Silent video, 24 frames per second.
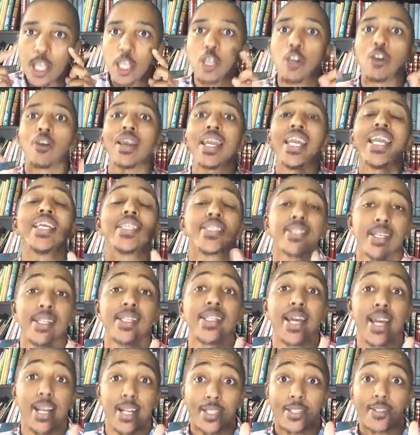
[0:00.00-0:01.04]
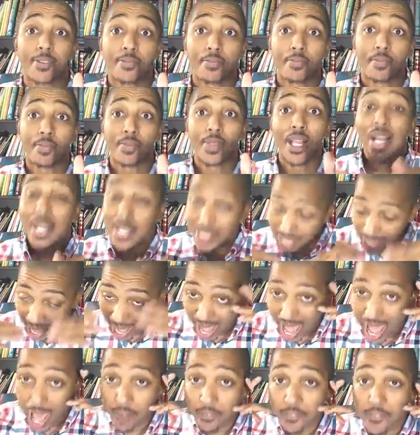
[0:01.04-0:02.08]
your intellect. To
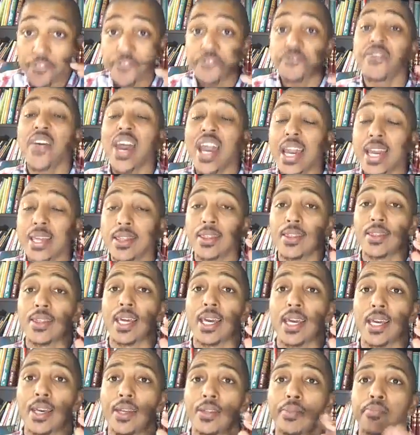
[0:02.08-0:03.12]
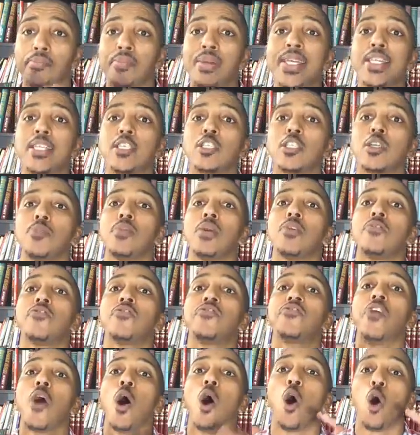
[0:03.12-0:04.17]
have faith then means to be
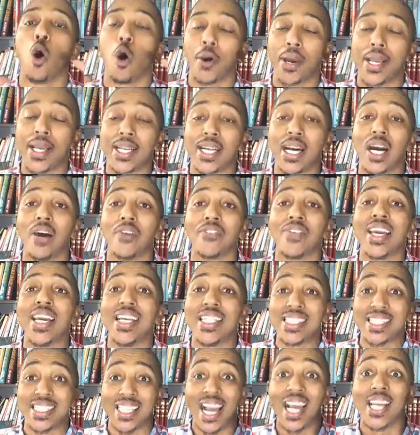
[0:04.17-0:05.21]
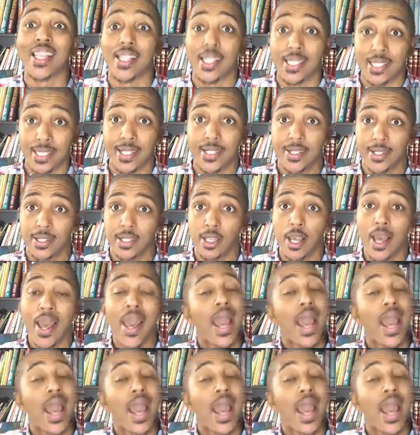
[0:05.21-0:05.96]
void of intelligence.